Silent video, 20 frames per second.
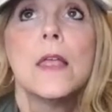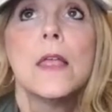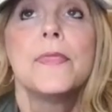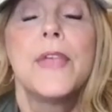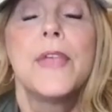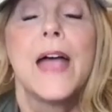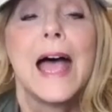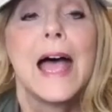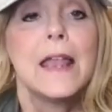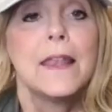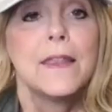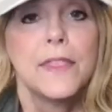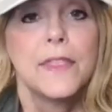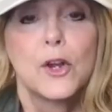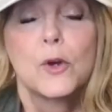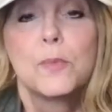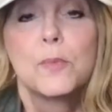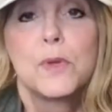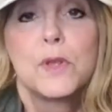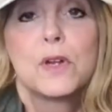That
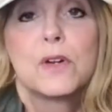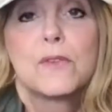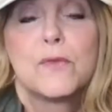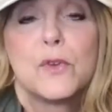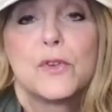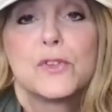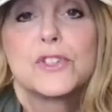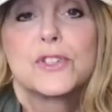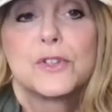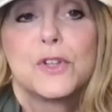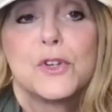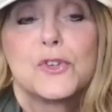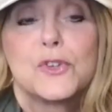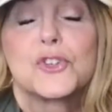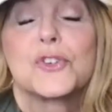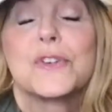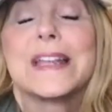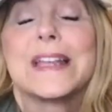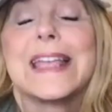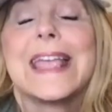therapeutic full
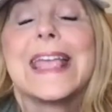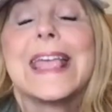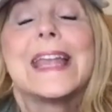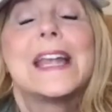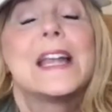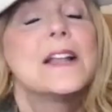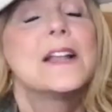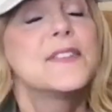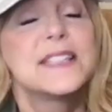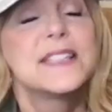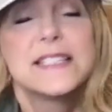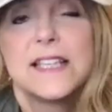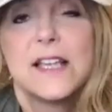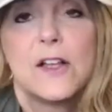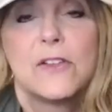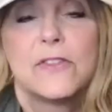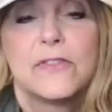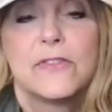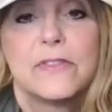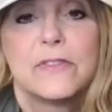disclosure in and of
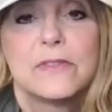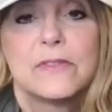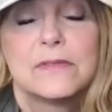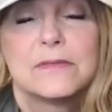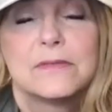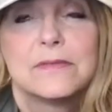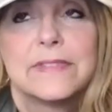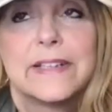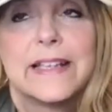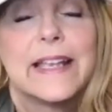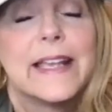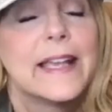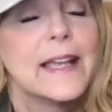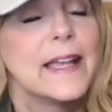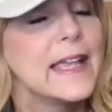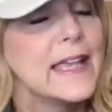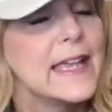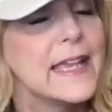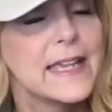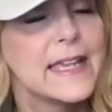itself
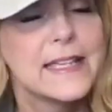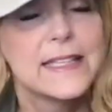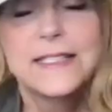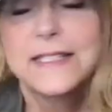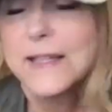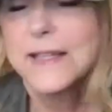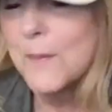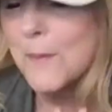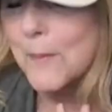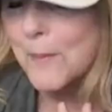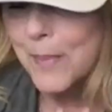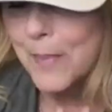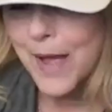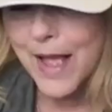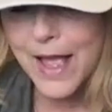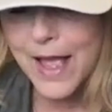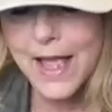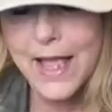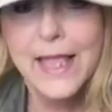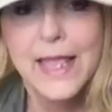is,
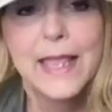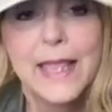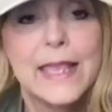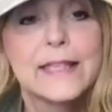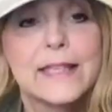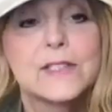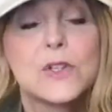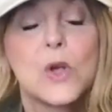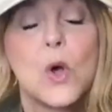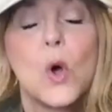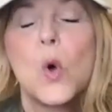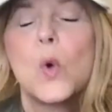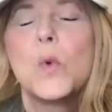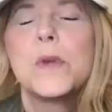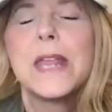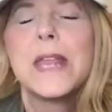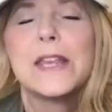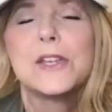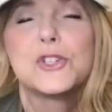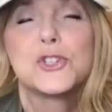by its own
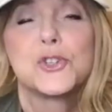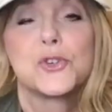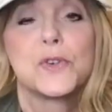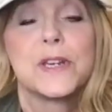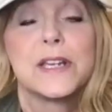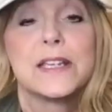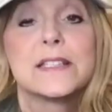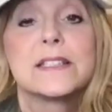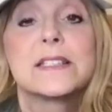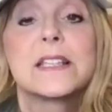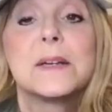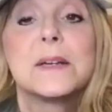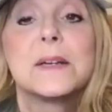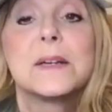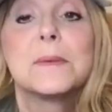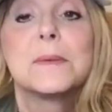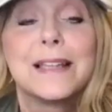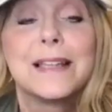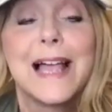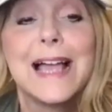nature, is
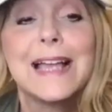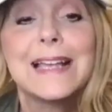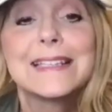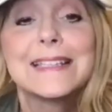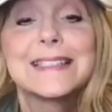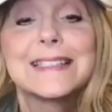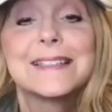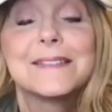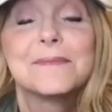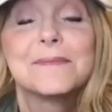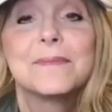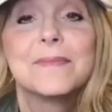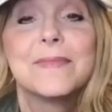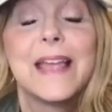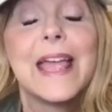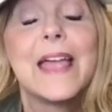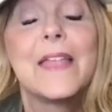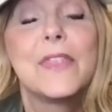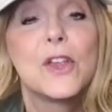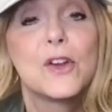complex,
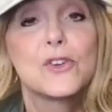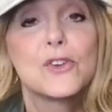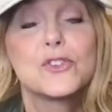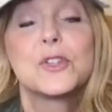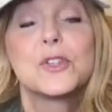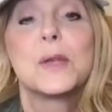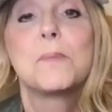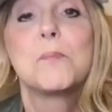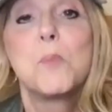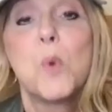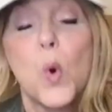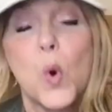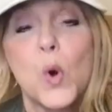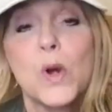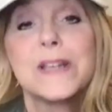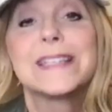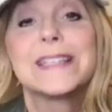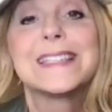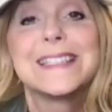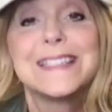and there's
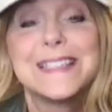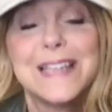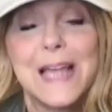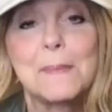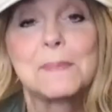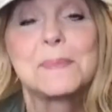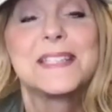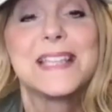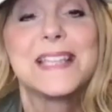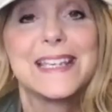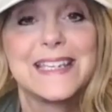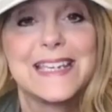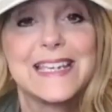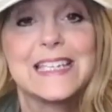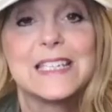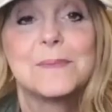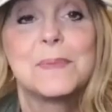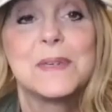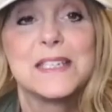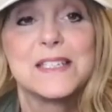important steps that
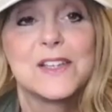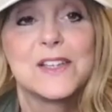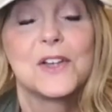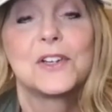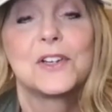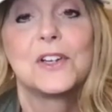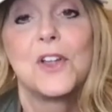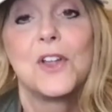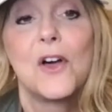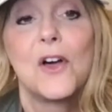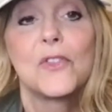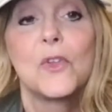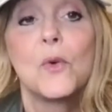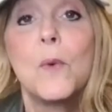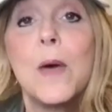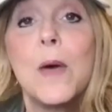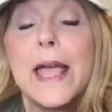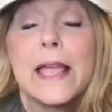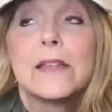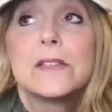need to be done along the
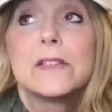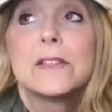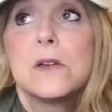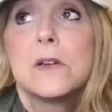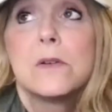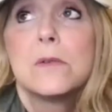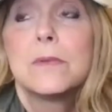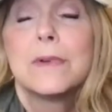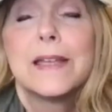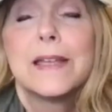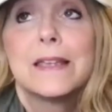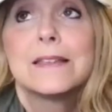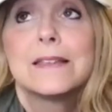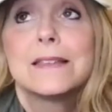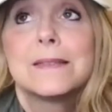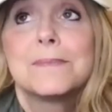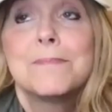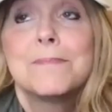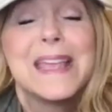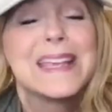way. And so it
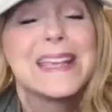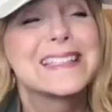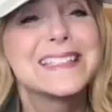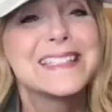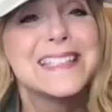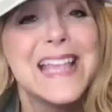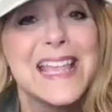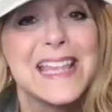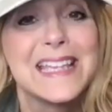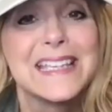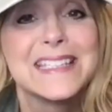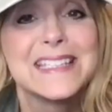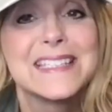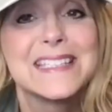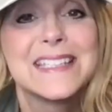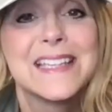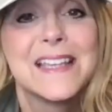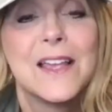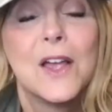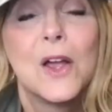makes
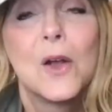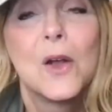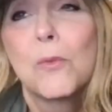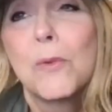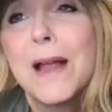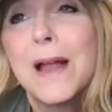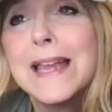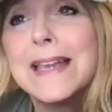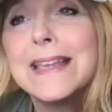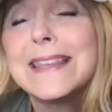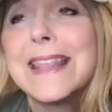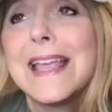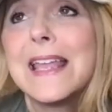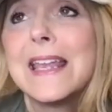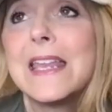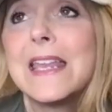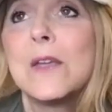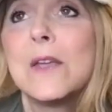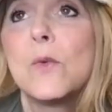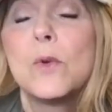sense, right,
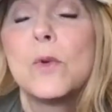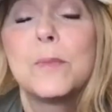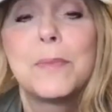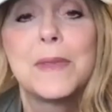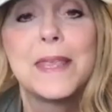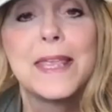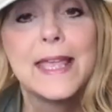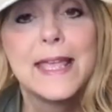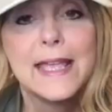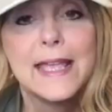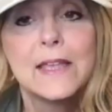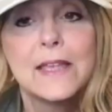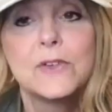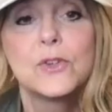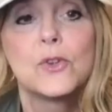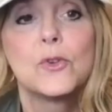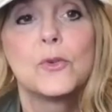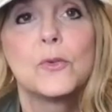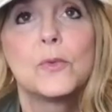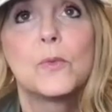that it would be
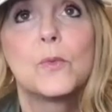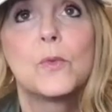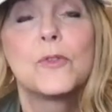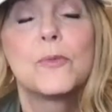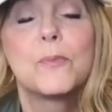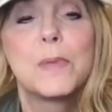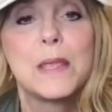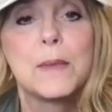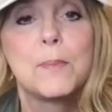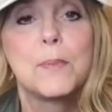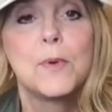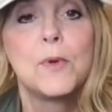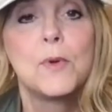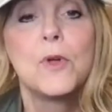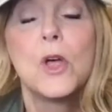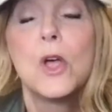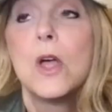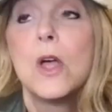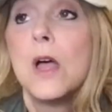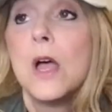handled with
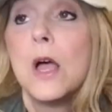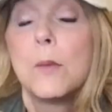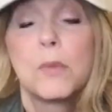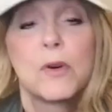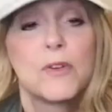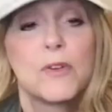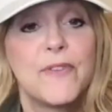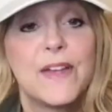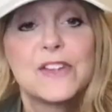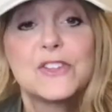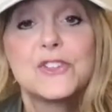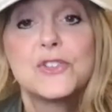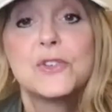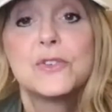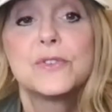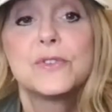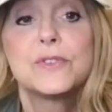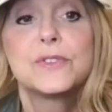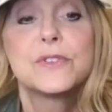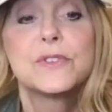people,
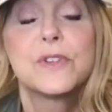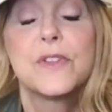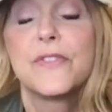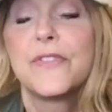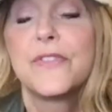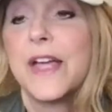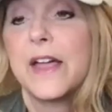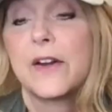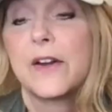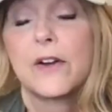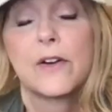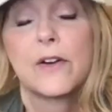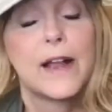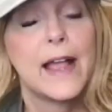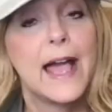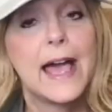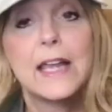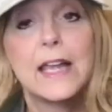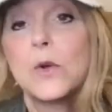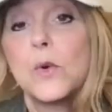professionals that are
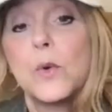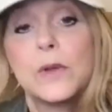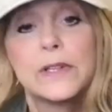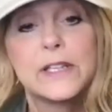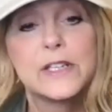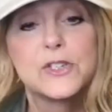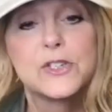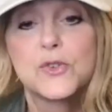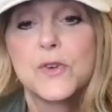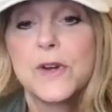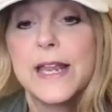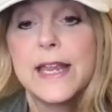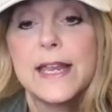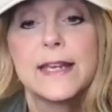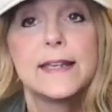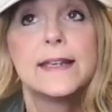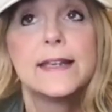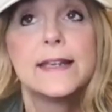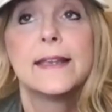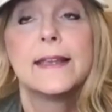adequately
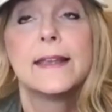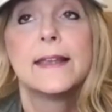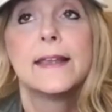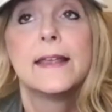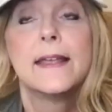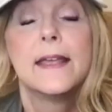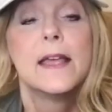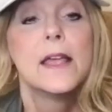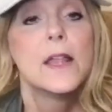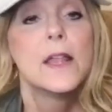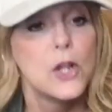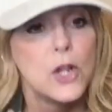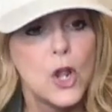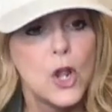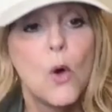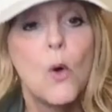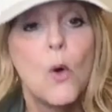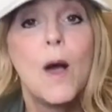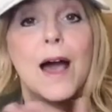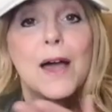trained and
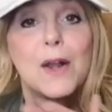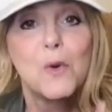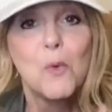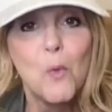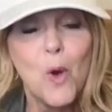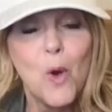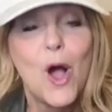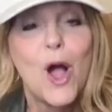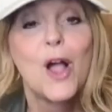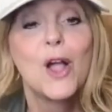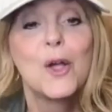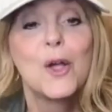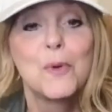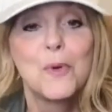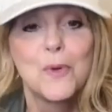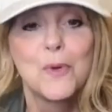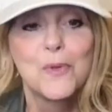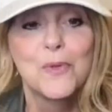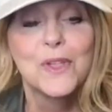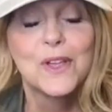know how to walk
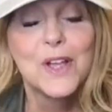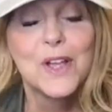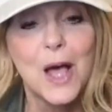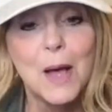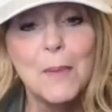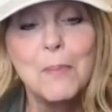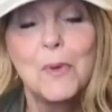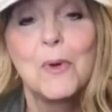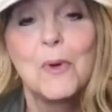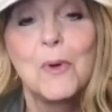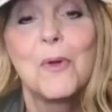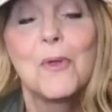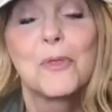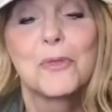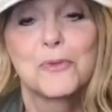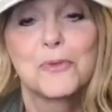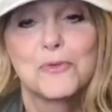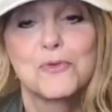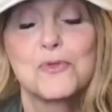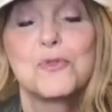the couple
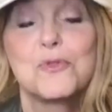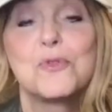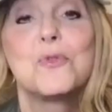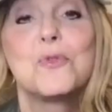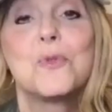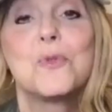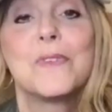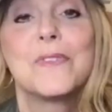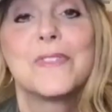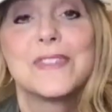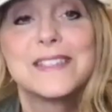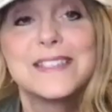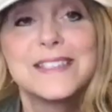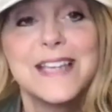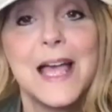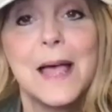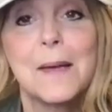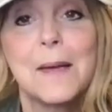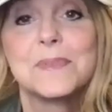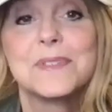through the
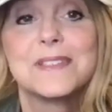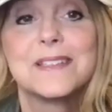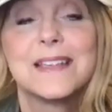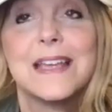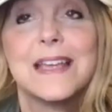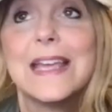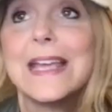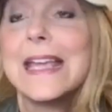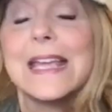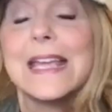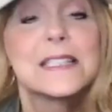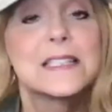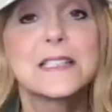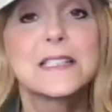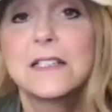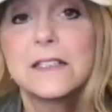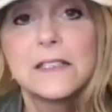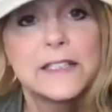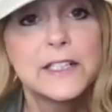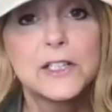steps. It's
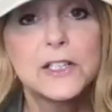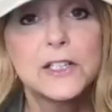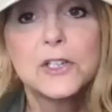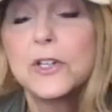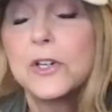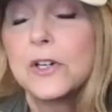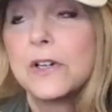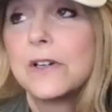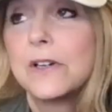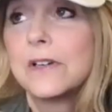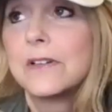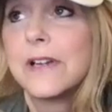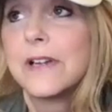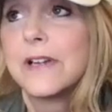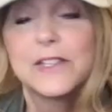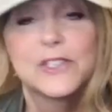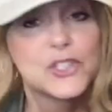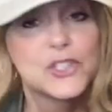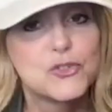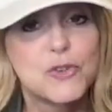clear,
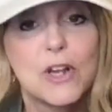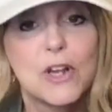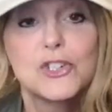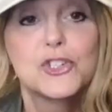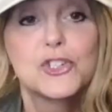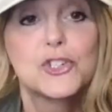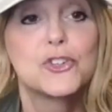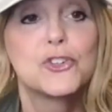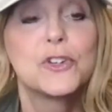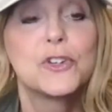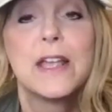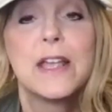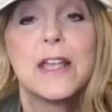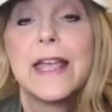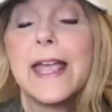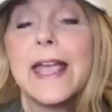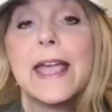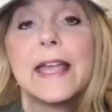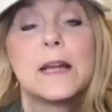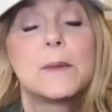it's structured,
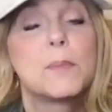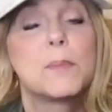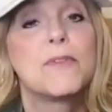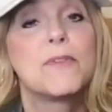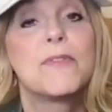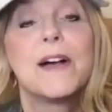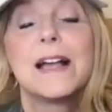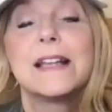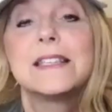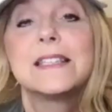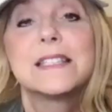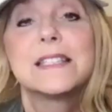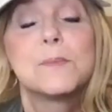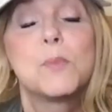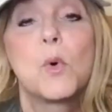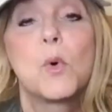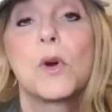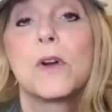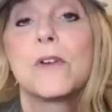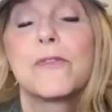and it provides
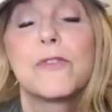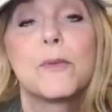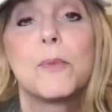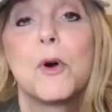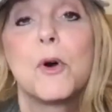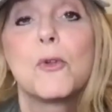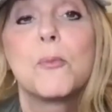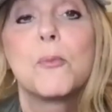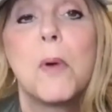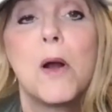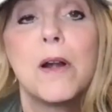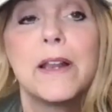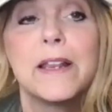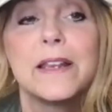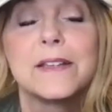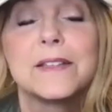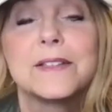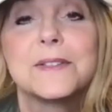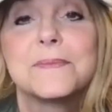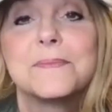support for both
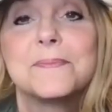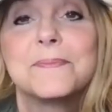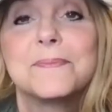parties.